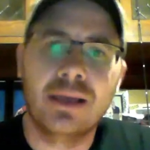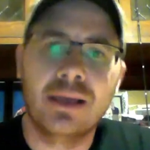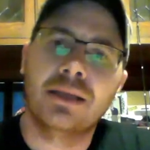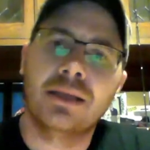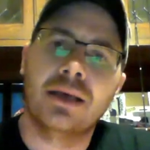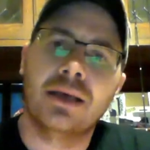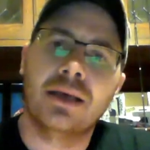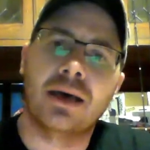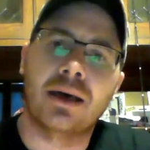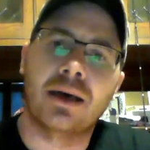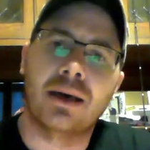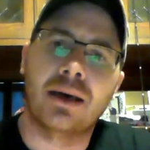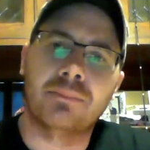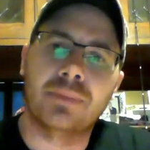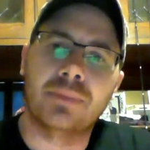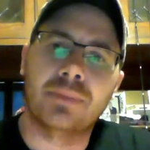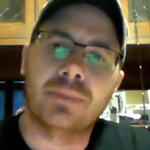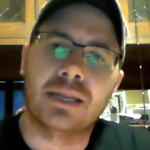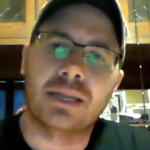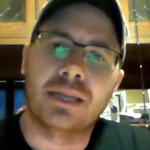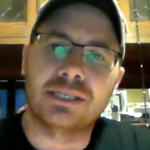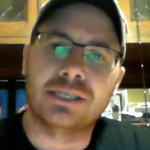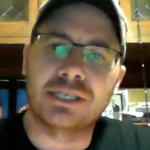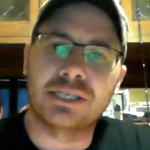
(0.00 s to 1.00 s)
And
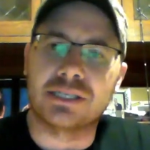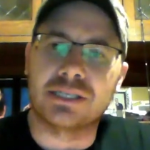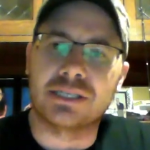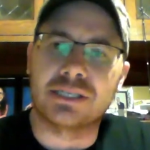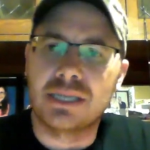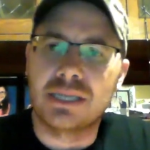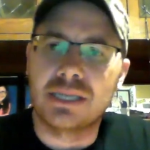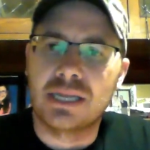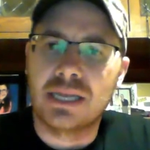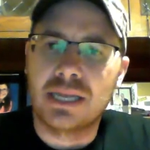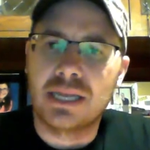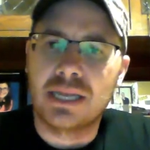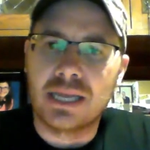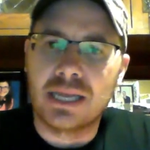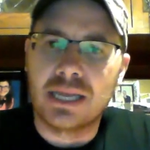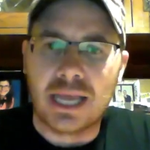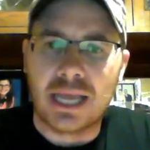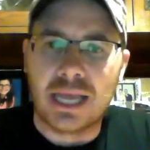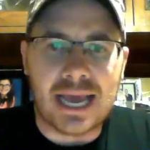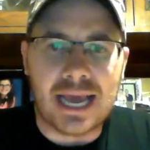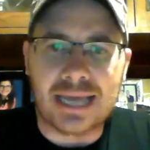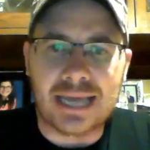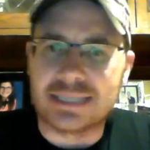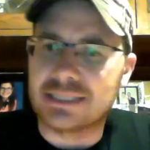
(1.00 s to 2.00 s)
it
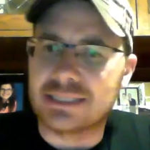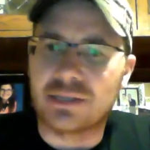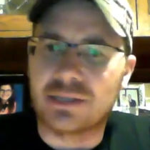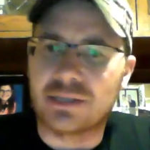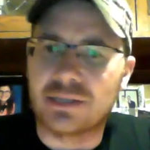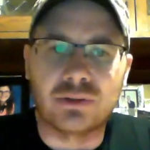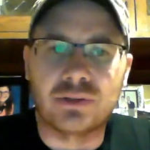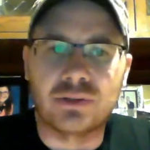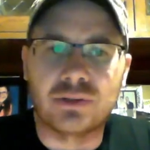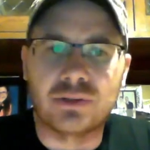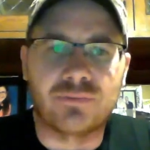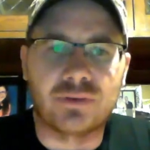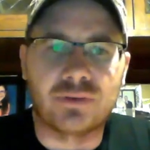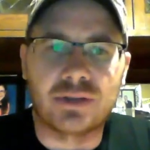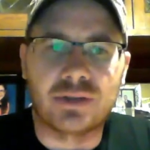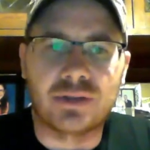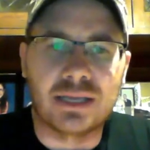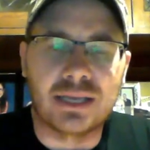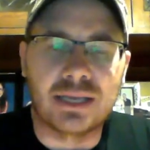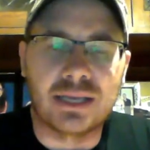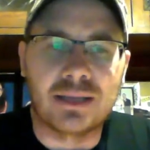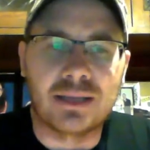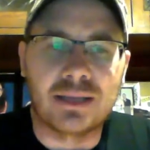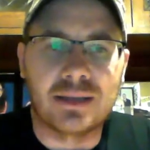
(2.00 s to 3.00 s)
acts a little
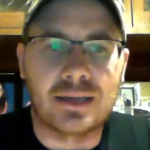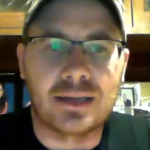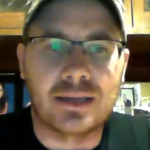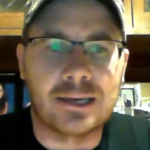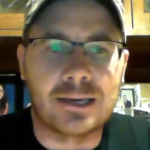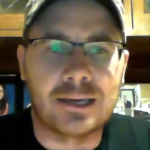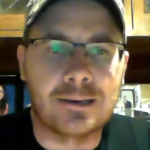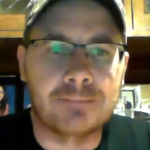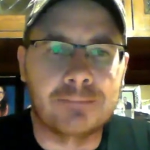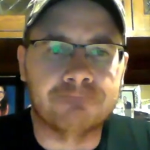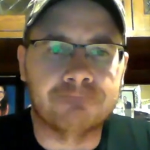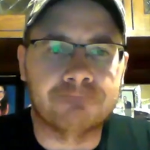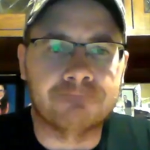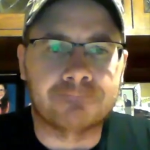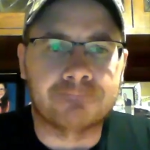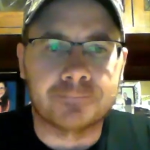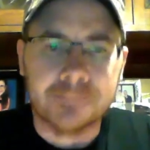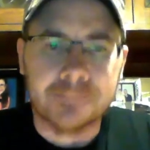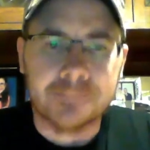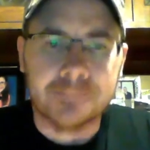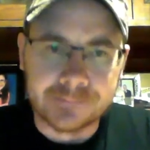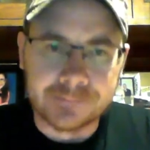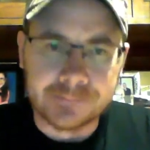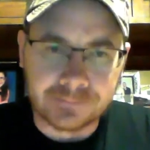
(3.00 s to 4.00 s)
differently. Kind
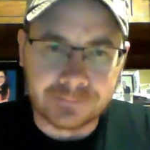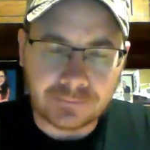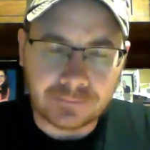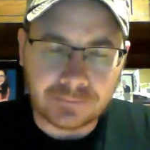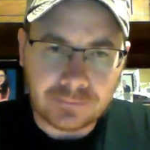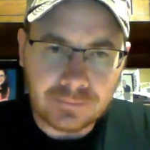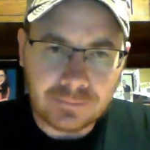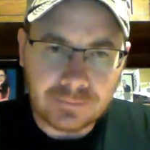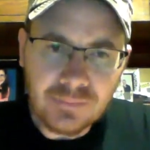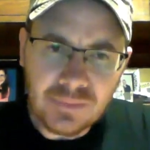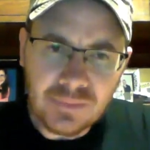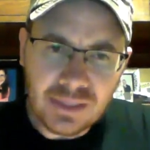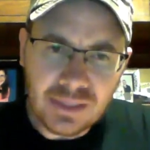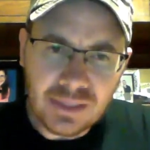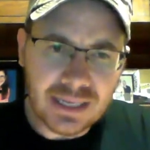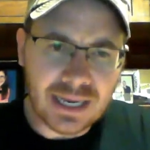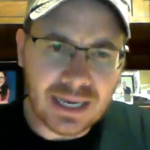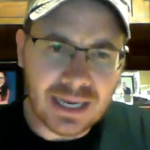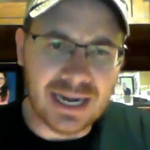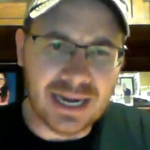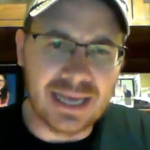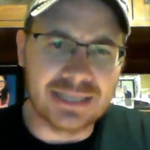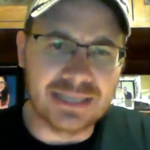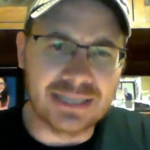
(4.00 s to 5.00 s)

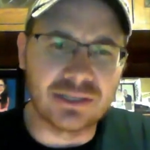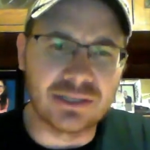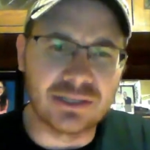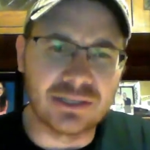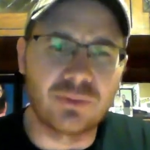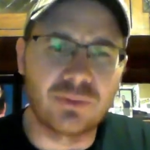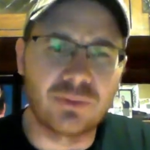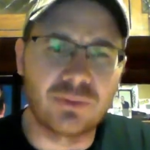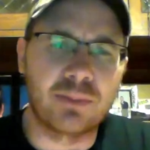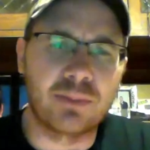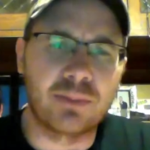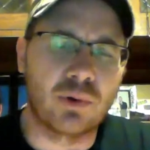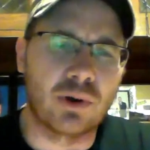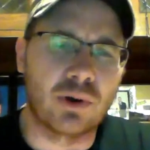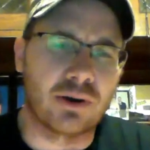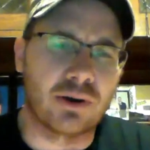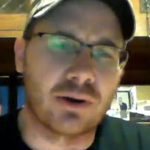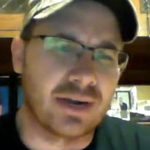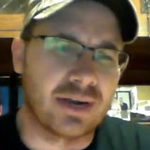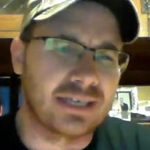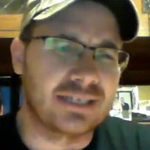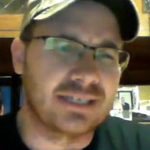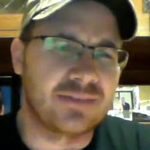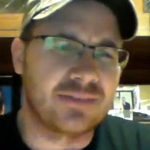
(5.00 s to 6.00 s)
of has a little bit more
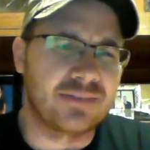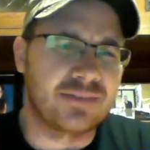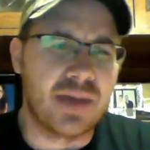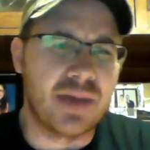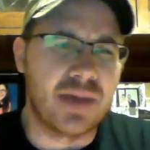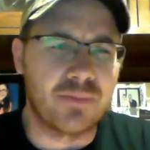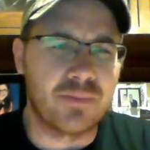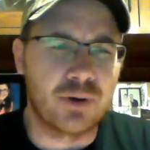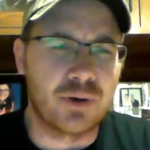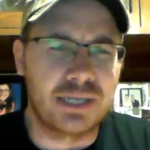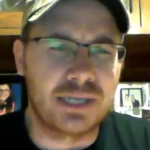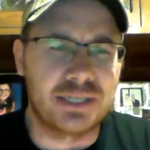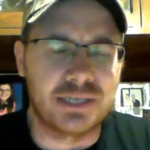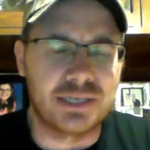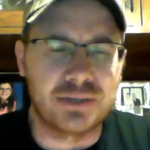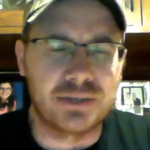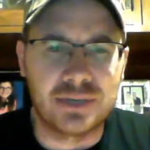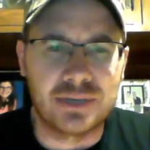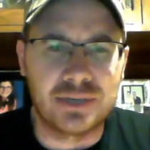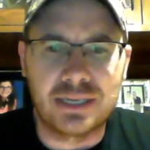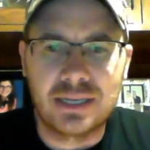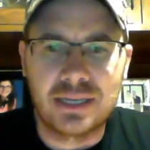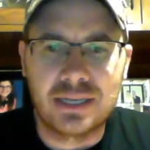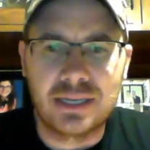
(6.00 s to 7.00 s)
aggressive memory to
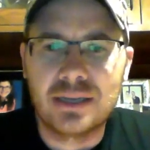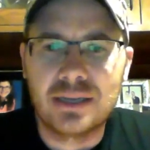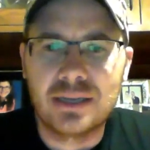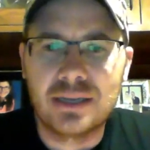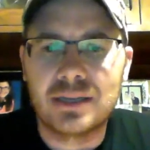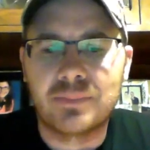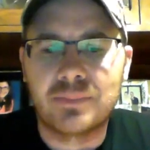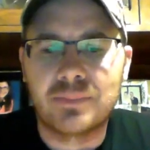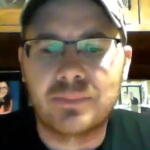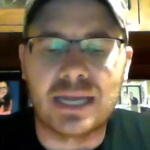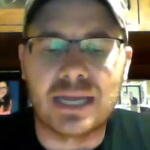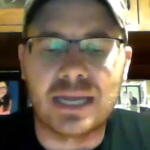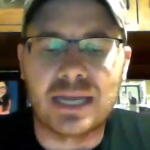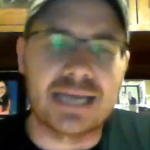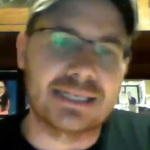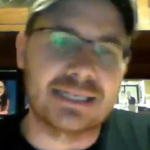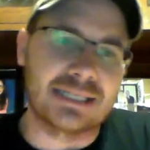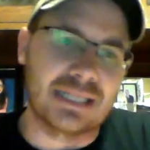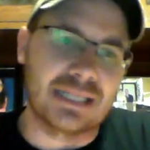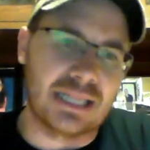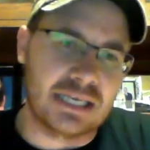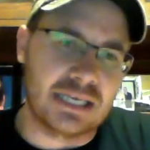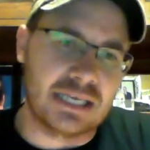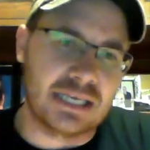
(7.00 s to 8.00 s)
it, but it has
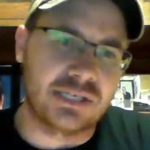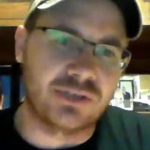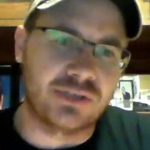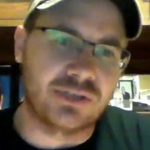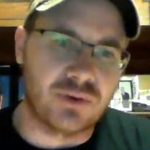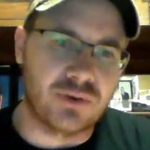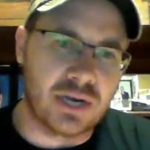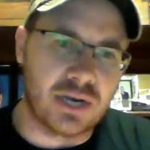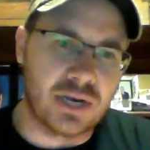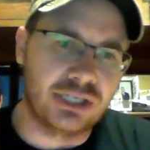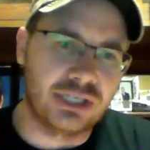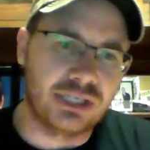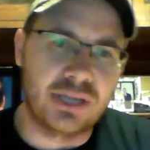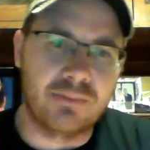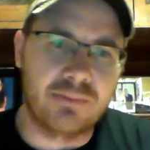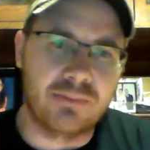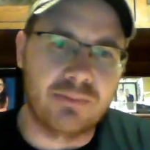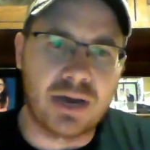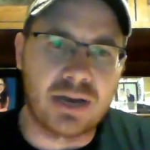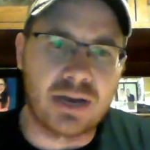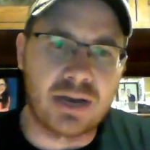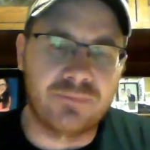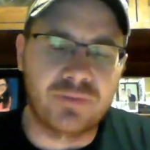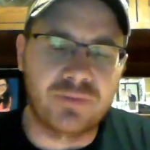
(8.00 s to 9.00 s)
less stretch than
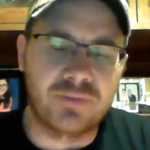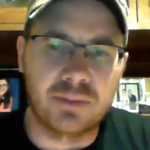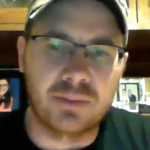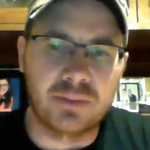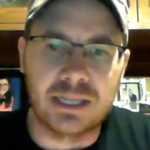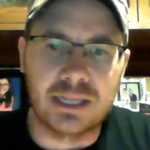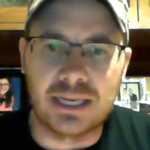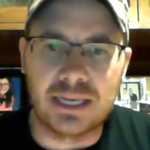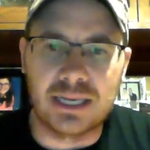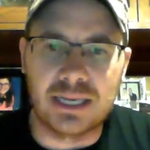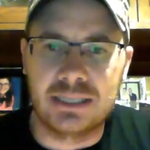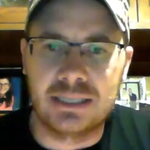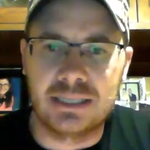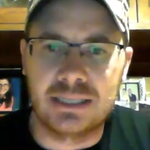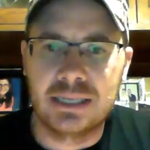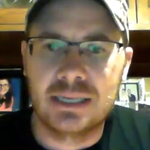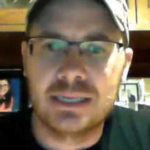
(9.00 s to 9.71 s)
monofilament line.